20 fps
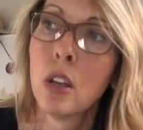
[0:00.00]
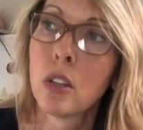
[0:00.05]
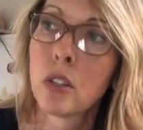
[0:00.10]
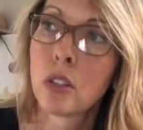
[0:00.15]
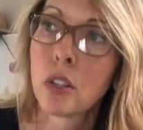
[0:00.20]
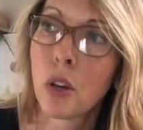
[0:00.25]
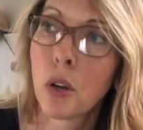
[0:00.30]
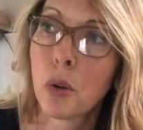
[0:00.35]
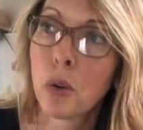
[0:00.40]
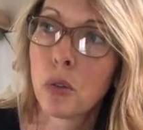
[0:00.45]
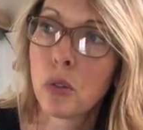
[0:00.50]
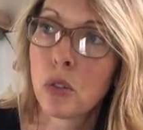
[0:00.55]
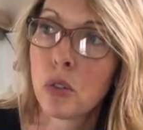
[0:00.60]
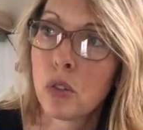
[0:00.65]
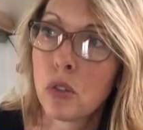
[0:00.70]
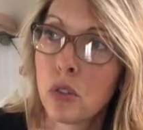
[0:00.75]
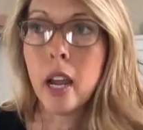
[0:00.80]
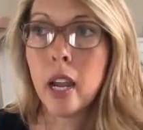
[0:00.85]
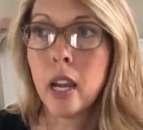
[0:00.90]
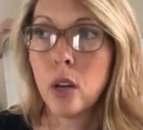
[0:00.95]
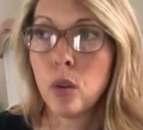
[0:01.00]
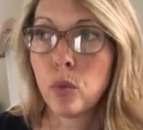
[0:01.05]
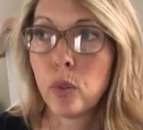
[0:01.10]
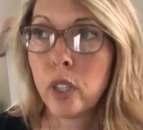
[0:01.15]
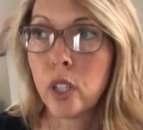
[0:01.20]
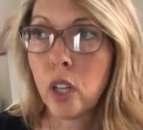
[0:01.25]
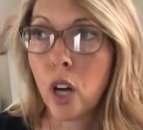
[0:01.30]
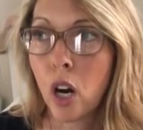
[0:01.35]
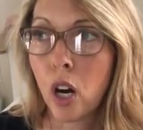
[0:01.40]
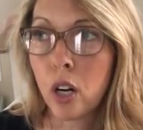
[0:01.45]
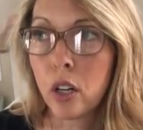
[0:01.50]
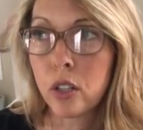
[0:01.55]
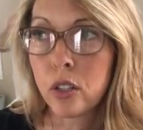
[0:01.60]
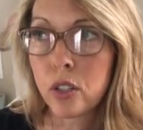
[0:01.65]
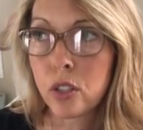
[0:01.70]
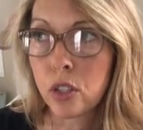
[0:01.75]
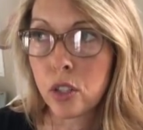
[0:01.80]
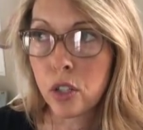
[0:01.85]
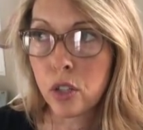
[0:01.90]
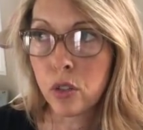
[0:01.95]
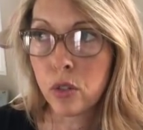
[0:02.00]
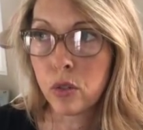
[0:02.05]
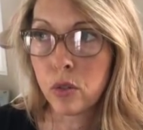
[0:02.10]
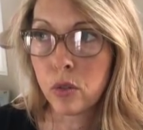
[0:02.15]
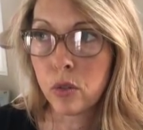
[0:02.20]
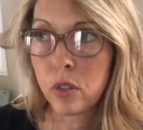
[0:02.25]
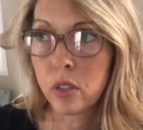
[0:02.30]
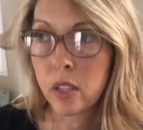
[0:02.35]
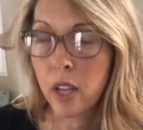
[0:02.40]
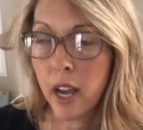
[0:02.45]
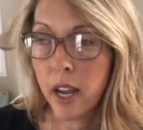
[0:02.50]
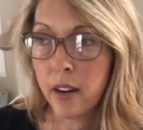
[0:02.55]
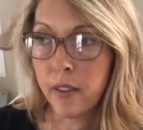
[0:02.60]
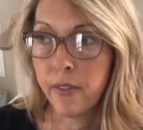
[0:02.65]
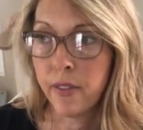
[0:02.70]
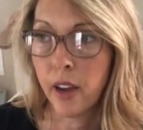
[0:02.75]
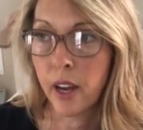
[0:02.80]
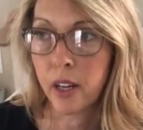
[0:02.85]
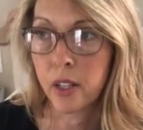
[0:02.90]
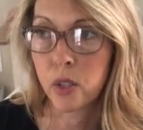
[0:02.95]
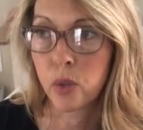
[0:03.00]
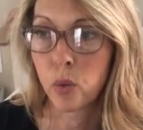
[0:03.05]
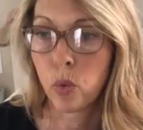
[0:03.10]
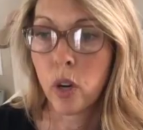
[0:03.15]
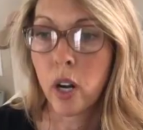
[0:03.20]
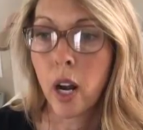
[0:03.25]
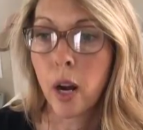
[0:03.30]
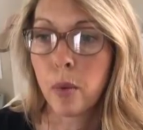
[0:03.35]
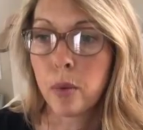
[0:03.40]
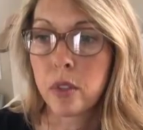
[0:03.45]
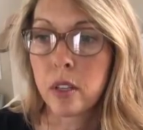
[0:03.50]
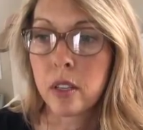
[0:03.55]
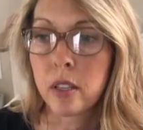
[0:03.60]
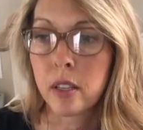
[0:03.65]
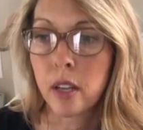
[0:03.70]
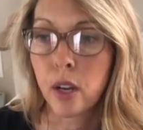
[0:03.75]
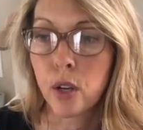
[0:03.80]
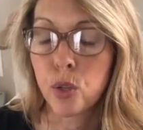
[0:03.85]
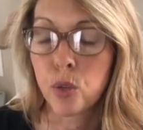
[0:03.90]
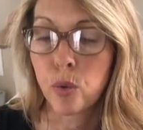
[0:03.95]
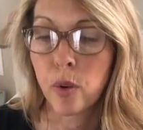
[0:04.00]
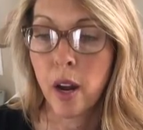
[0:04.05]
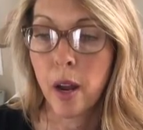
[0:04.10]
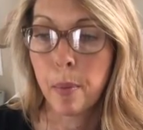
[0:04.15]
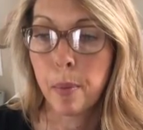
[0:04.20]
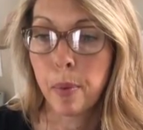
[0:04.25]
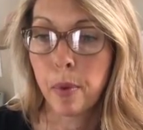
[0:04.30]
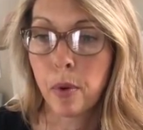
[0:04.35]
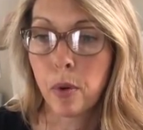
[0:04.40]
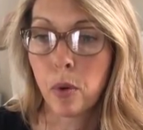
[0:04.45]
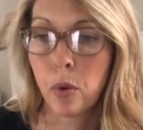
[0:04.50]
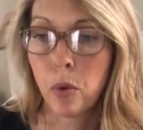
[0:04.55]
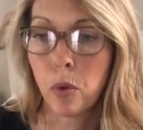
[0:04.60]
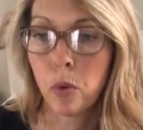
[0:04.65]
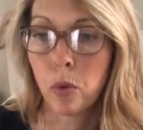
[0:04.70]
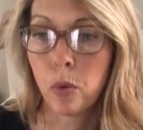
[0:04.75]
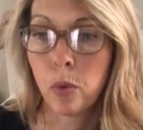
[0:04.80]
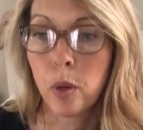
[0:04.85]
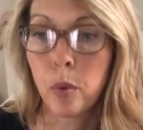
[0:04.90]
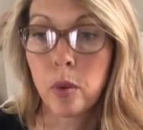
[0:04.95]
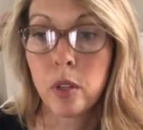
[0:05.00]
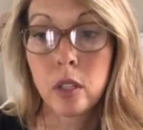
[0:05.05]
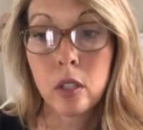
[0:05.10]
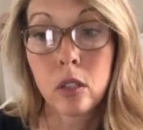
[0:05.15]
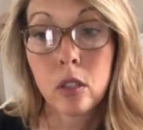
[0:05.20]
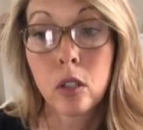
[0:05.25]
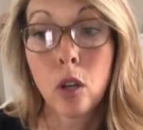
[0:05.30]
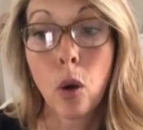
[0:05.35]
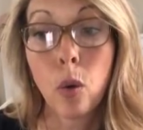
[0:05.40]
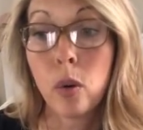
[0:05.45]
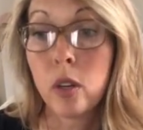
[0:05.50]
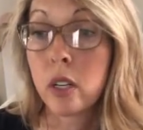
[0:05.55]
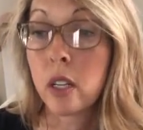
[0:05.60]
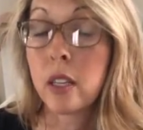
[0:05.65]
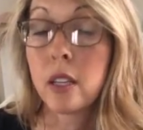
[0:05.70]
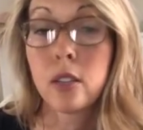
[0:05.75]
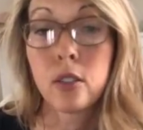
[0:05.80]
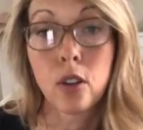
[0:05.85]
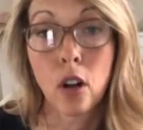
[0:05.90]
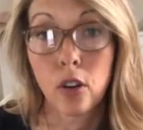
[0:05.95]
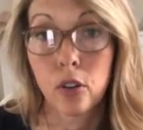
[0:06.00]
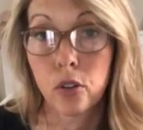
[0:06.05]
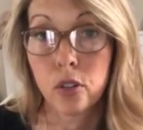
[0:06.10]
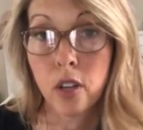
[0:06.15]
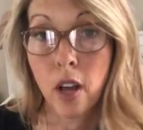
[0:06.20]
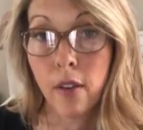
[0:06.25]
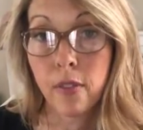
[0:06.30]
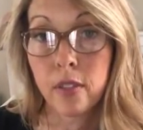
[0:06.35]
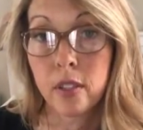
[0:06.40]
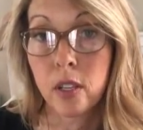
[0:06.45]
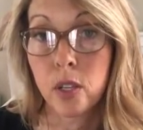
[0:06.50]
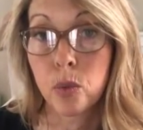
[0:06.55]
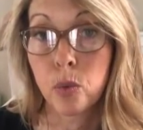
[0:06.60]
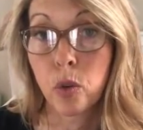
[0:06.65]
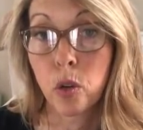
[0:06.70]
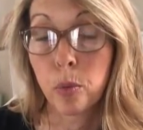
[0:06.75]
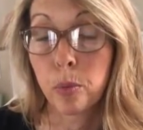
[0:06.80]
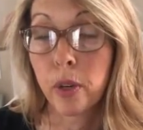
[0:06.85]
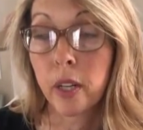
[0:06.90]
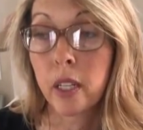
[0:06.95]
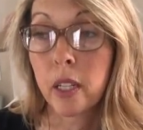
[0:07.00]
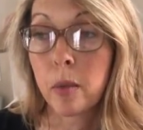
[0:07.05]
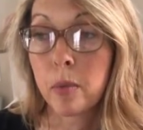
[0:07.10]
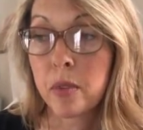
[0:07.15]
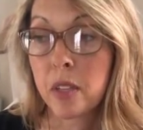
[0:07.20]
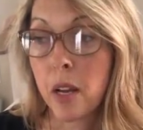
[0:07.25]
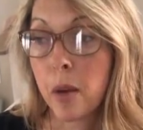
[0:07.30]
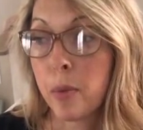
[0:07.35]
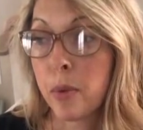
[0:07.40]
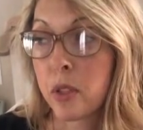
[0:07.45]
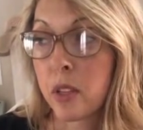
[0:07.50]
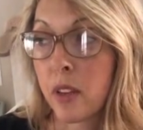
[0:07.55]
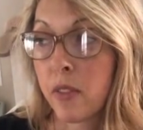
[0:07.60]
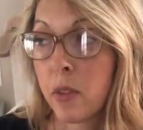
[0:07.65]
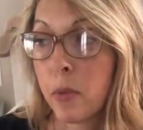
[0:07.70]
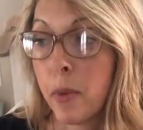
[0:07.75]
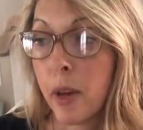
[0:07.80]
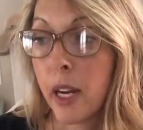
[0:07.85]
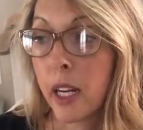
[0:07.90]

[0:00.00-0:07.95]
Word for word: So In regards to side effects, when I was a sales rep, we would go into these doctors' offices, we were bringing them samples of the